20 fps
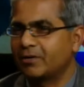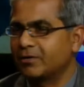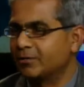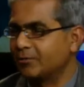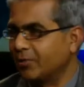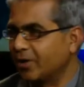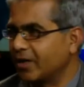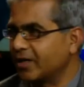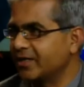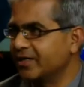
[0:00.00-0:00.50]
the
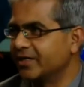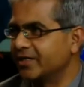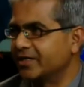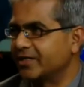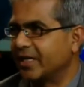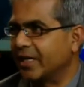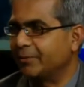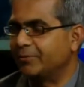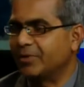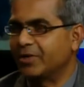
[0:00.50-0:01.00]
body. It
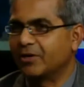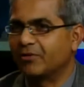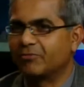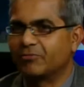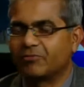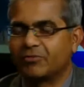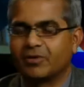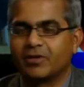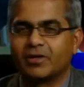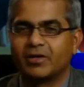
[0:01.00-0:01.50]
can be of
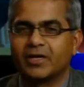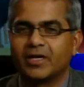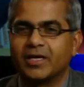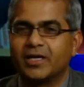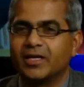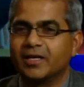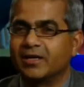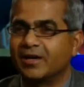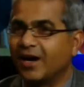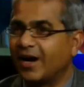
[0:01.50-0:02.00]
uh,
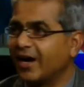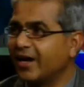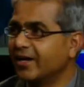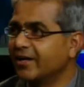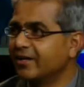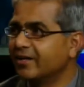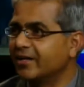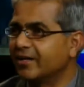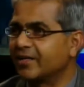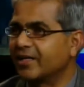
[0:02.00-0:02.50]
any
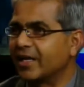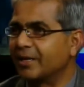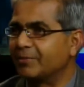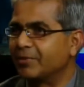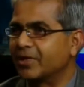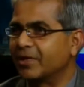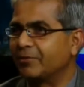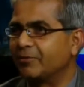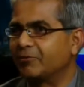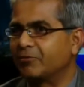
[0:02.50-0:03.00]
kind. It can
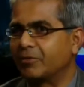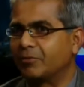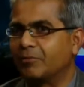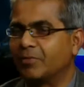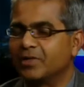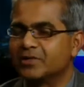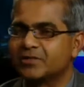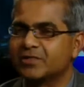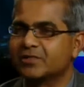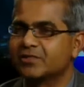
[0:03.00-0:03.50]
be coming from
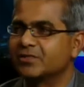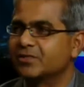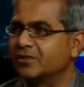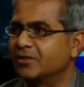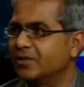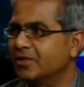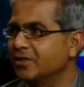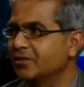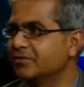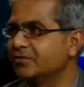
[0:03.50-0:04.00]
muscles,
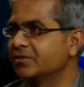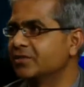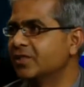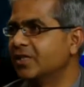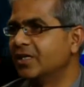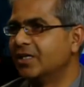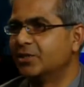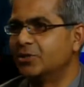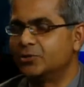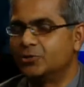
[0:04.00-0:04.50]
nerves,
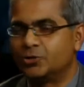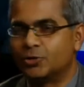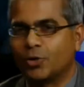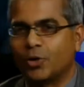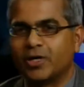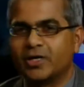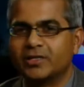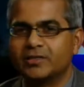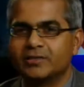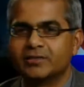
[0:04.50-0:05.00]

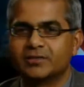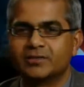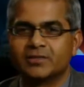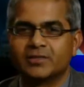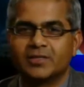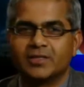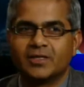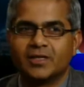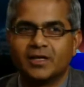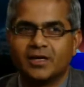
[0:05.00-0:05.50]
joints,
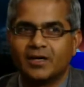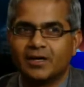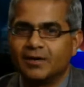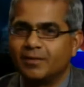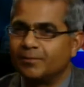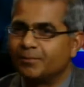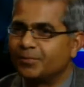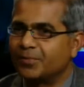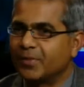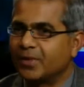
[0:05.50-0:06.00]

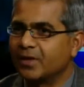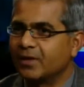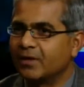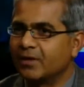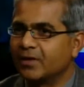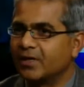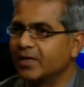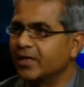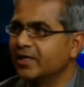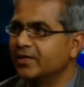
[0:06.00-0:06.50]
um,
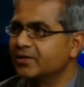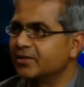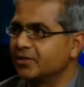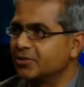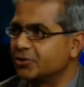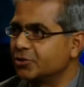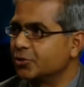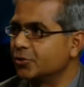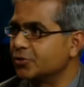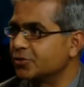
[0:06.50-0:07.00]
uh, any
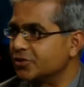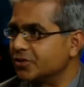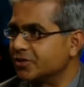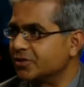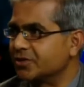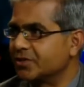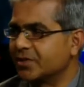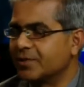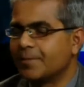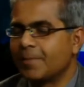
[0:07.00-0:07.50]
such
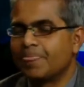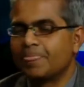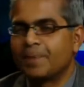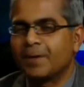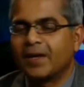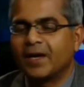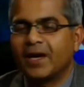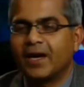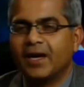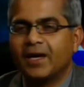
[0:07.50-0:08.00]
sources.
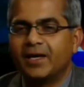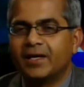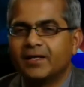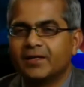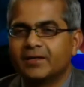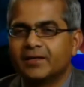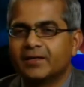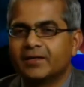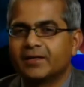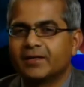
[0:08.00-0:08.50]

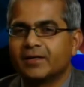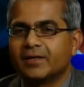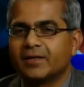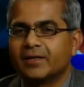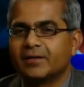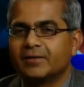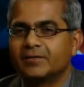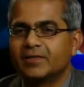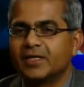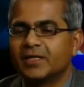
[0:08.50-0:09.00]
And
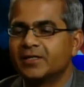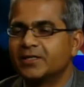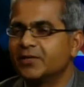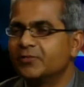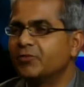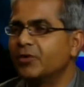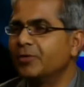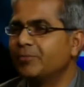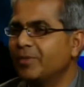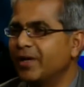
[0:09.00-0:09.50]
uh, there are
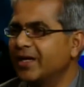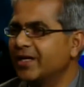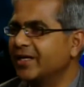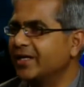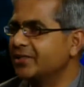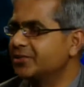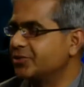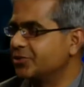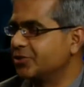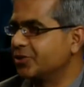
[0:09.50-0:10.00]
different
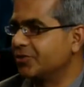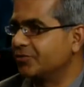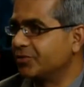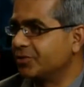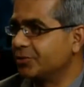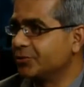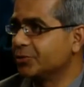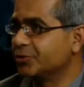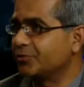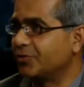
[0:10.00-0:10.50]
medications that we
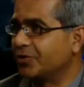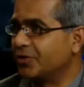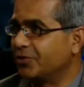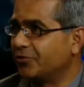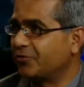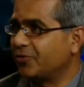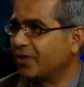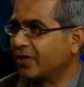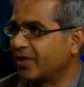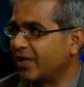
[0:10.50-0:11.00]
use for
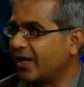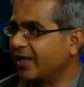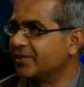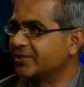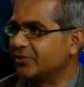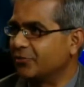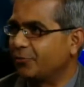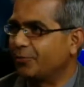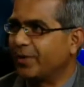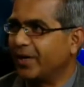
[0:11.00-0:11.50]
different
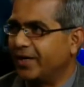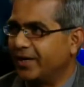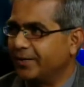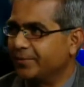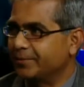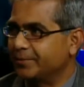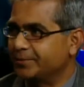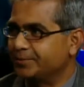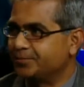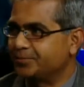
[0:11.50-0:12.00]
kinds of
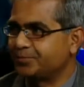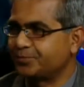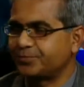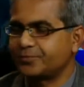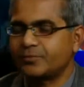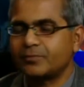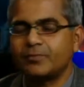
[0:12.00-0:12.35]
pain. Okay.